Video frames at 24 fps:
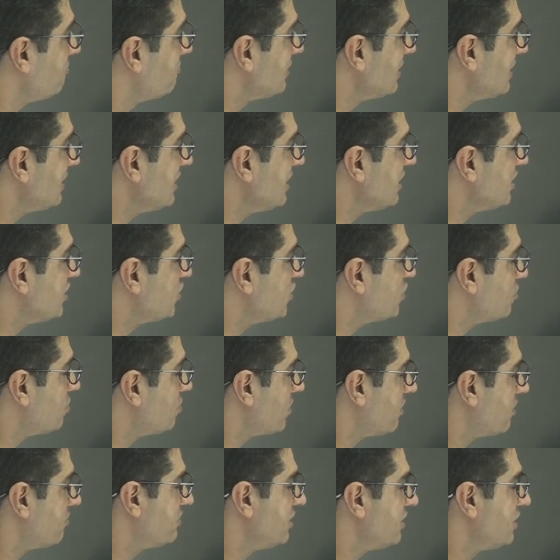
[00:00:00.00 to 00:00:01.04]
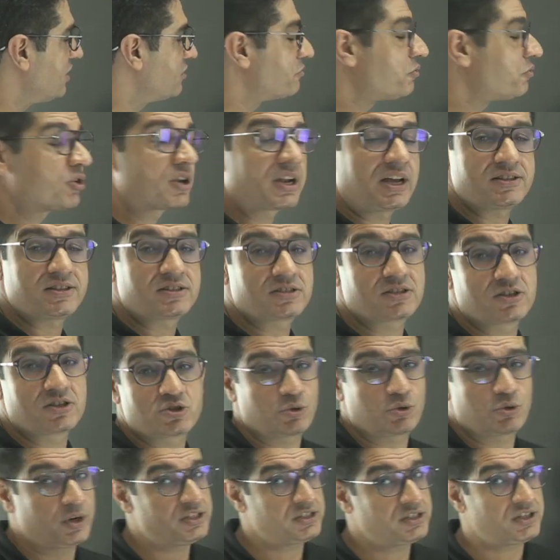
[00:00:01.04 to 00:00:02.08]
each one of these four answer
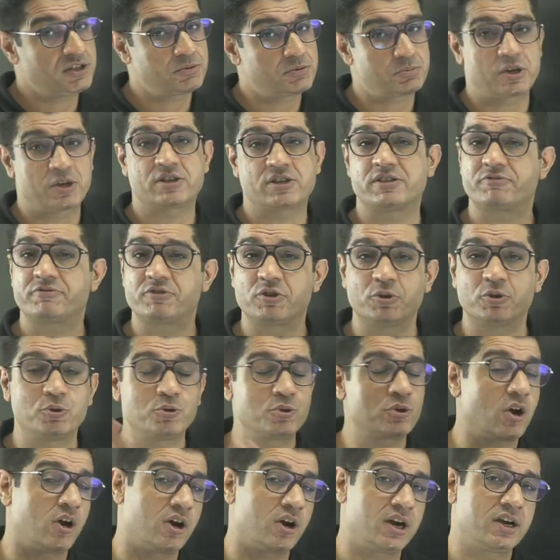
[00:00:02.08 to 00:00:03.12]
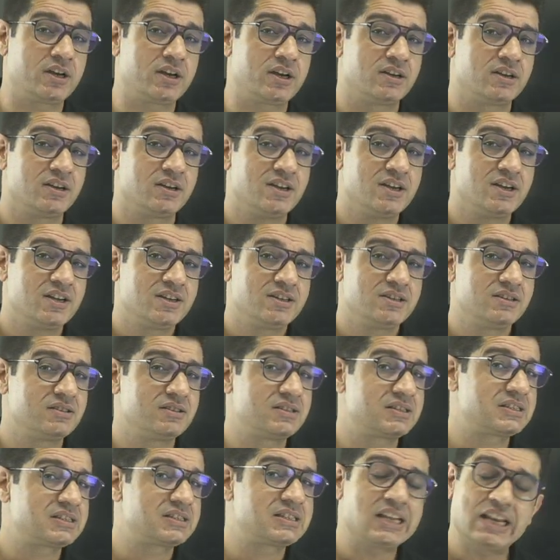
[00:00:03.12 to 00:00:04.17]
choices, because if you do not, you'd
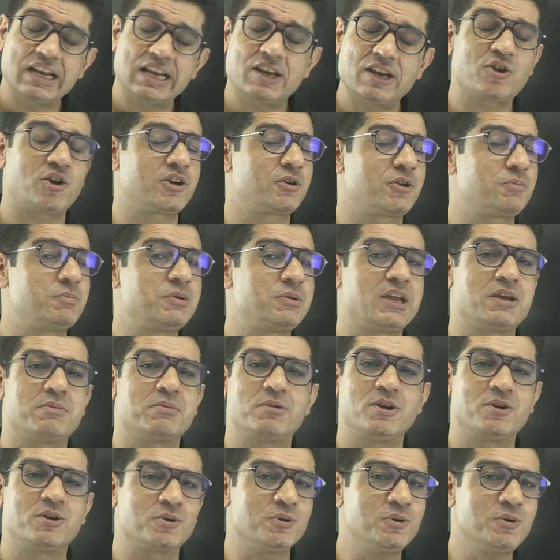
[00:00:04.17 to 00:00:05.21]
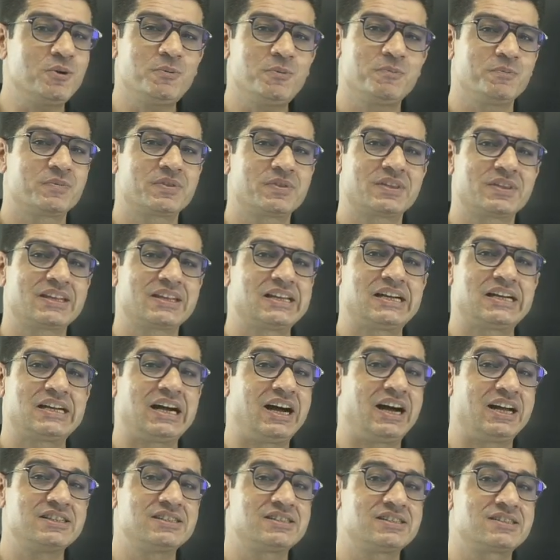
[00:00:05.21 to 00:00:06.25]
still not be able to
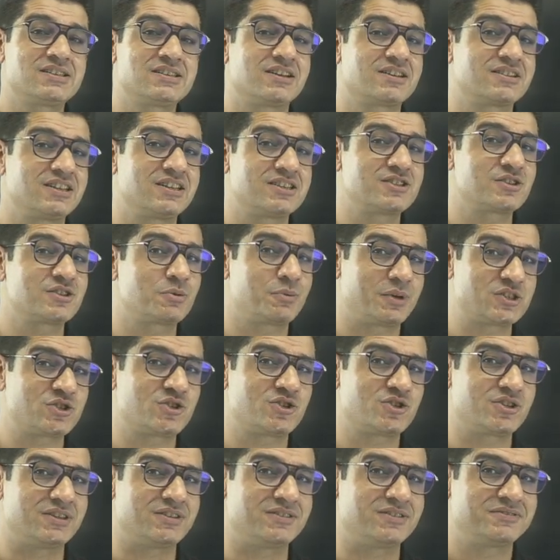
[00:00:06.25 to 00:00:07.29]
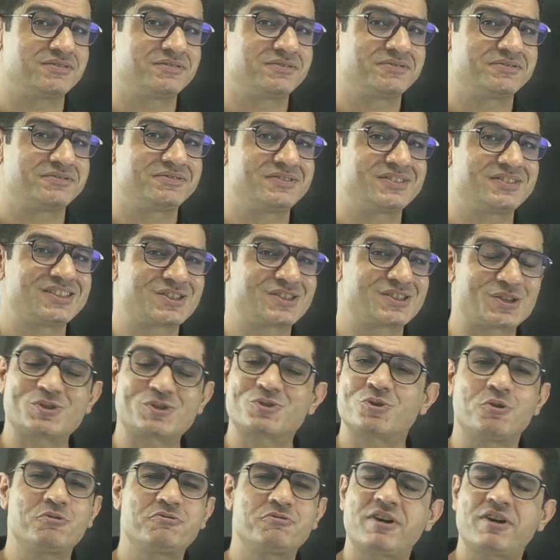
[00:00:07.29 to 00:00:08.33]
answer this question. So
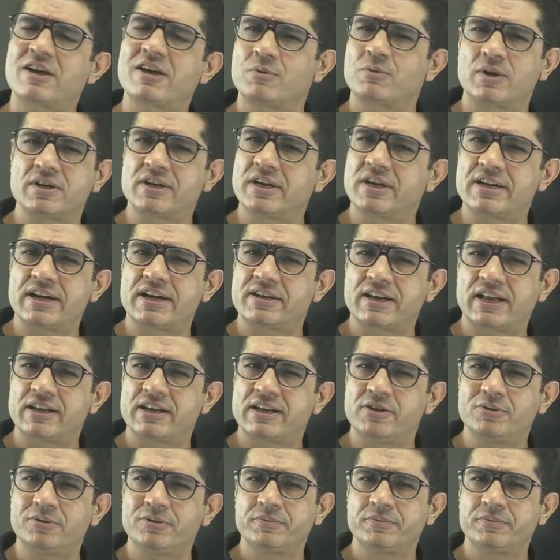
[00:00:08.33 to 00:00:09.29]
far, what did I tell you?